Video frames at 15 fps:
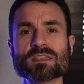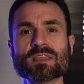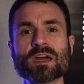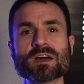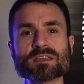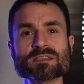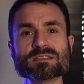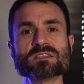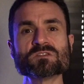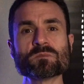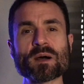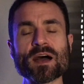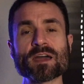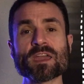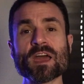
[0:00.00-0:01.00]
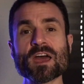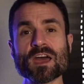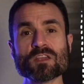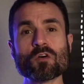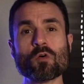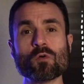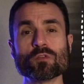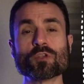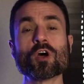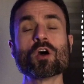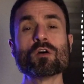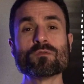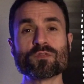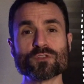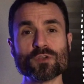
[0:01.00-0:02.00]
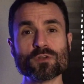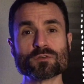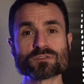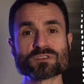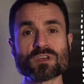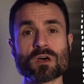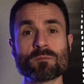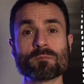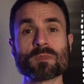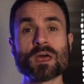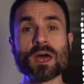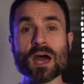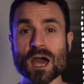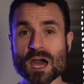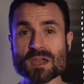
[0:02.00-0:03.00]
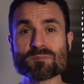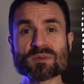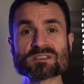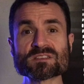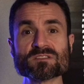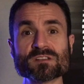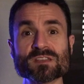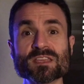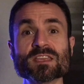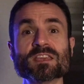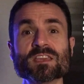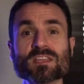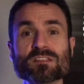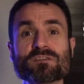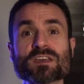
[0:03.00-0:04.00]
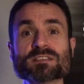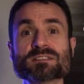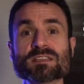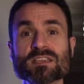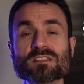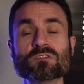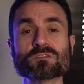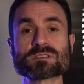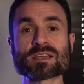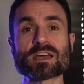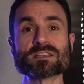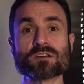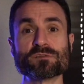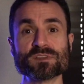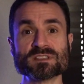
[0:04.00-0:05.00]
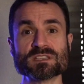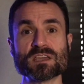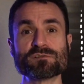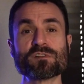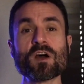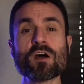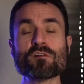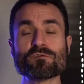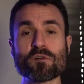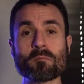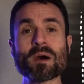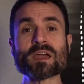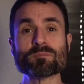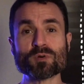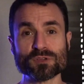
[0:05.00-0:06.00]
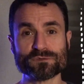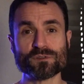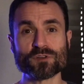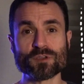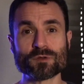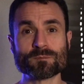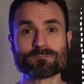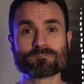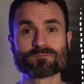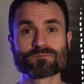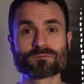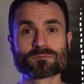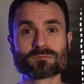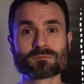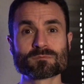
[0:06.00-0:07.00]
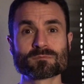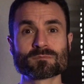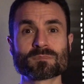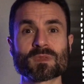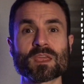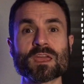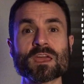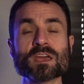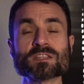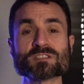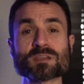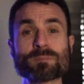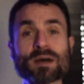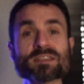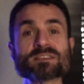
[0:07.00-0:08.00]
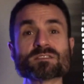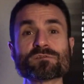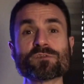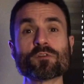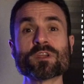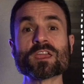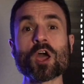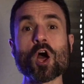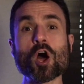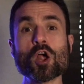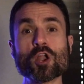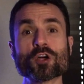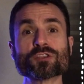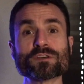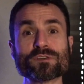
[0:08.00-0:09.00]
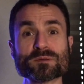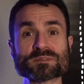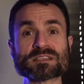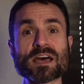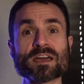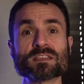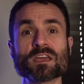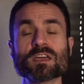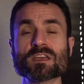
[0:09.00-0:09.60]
they are easy to buy and hold for the long term. I personally invest in those kind of ETF for my portfolio. Japan is offering a lot of upside